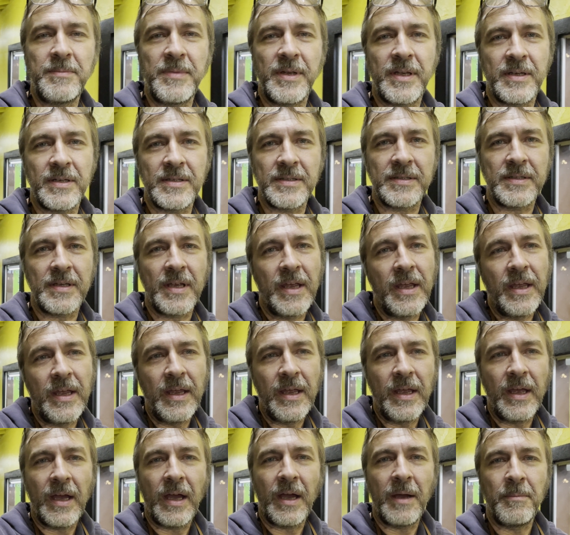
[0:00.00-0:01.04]
because
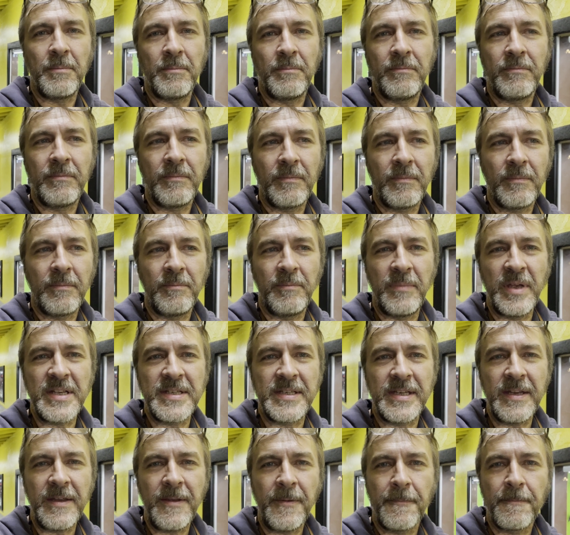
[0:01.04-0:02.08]
I'm
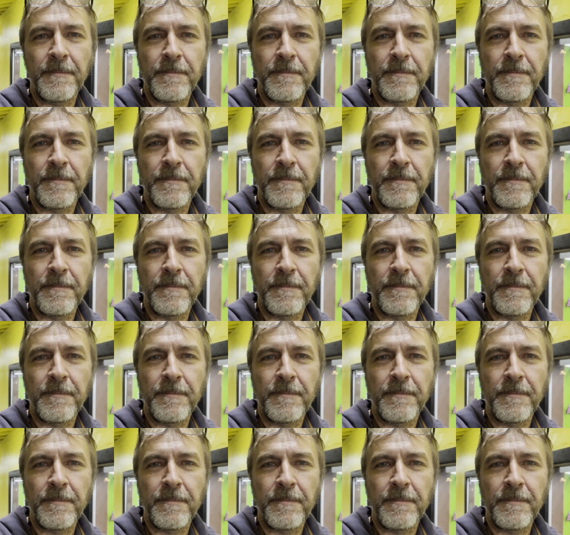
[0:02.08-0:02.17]
busy.